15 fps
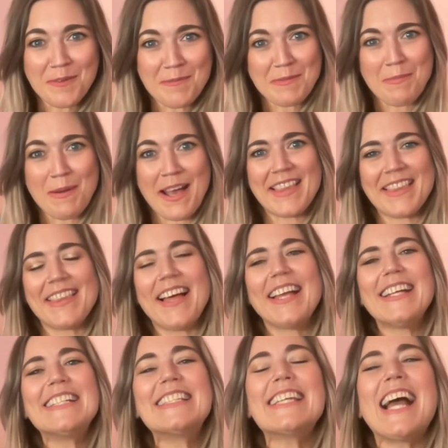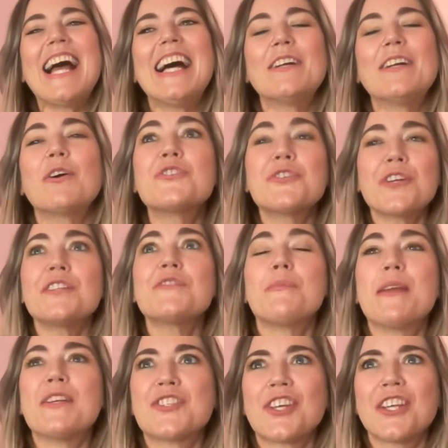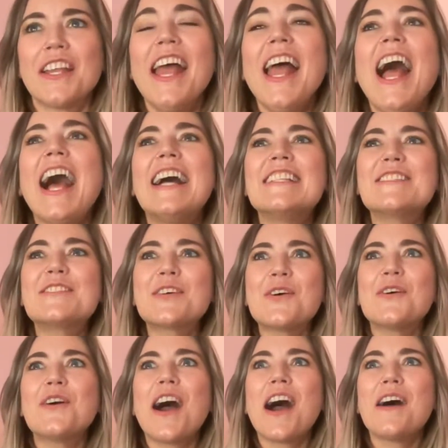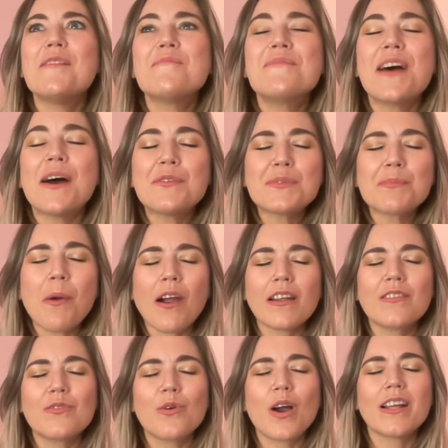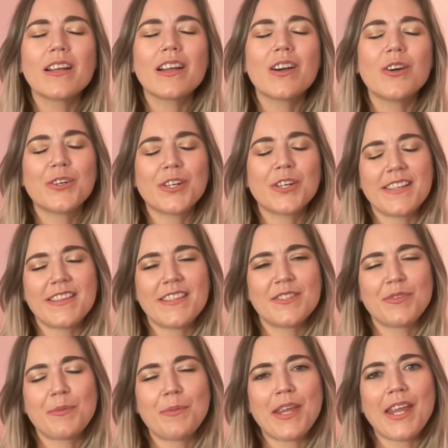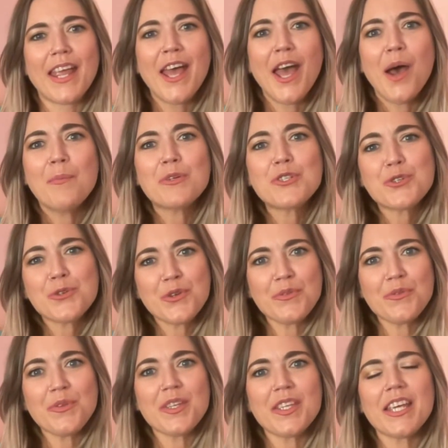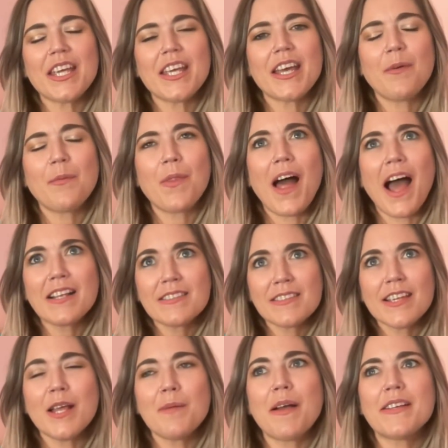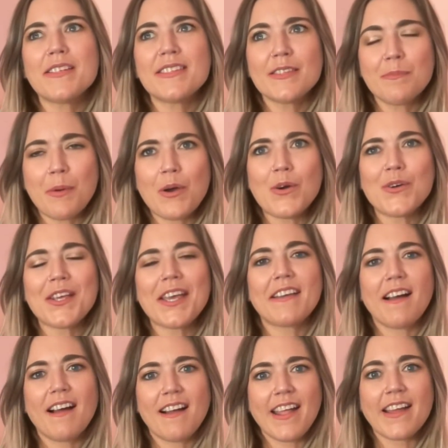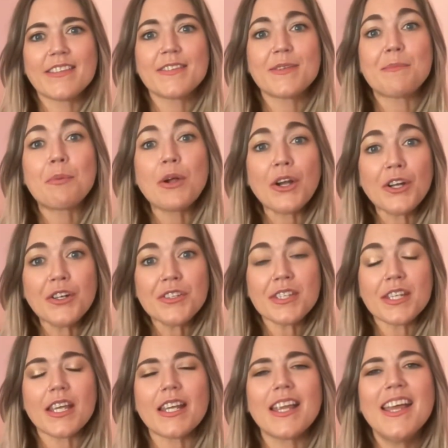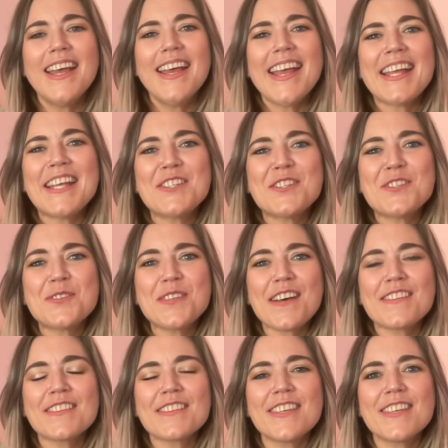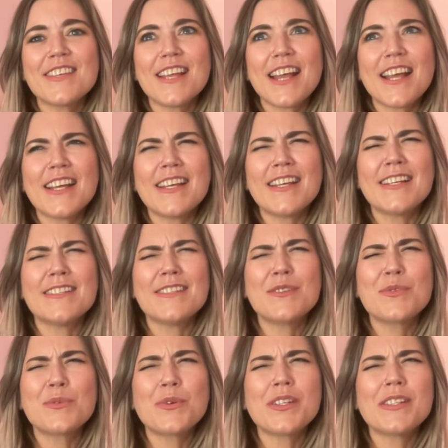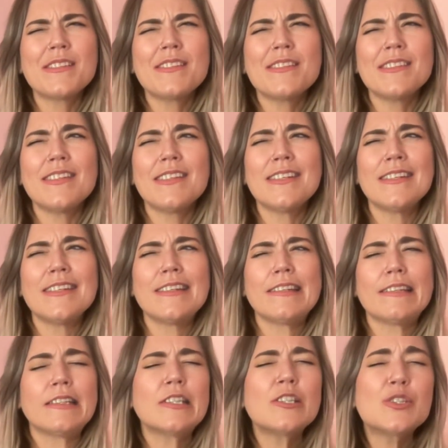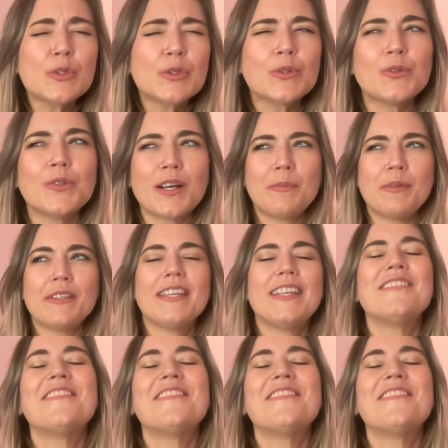by light or transformation. And so that was part of what co-created this for me. But truthfully, last time I spoke at IANDS in person in 2022, I believe,